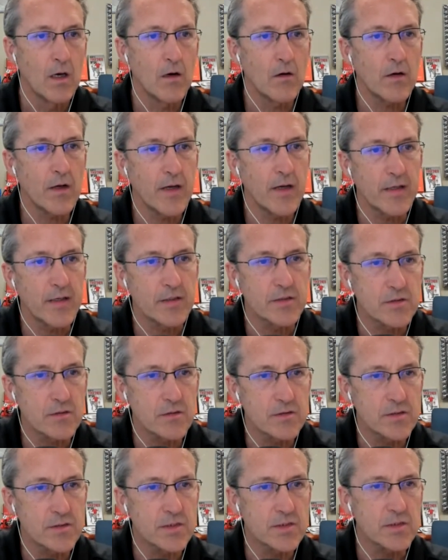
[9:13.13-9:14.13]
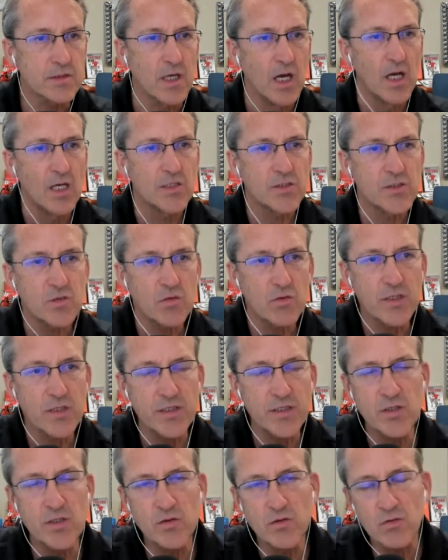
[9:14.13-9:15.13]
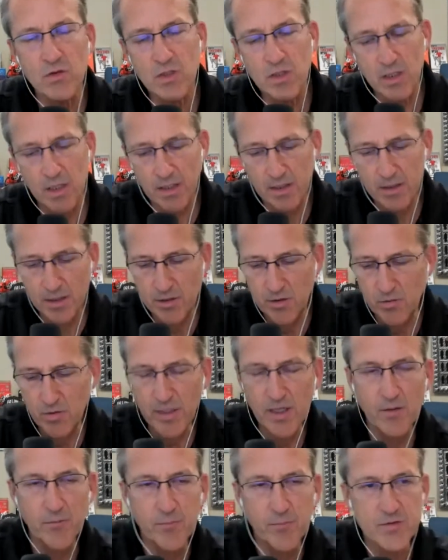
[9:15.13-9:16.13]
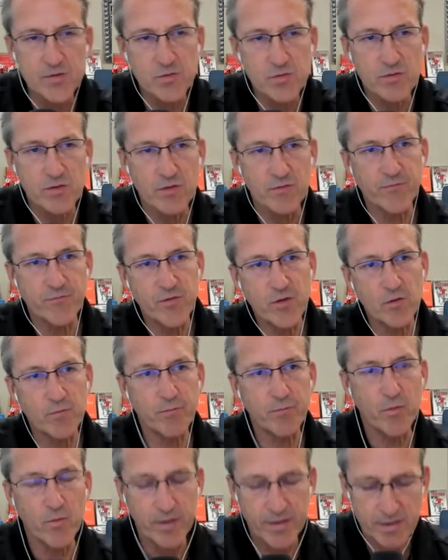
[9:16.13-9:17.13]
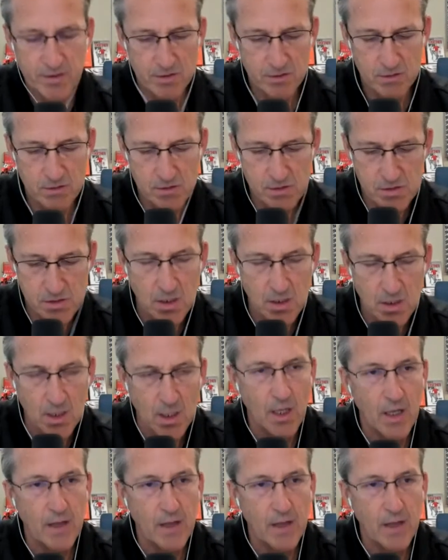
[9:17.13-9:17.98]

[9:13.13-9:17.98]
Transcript: Okay, so, so this is um, so. Can you can you help us with a few pointers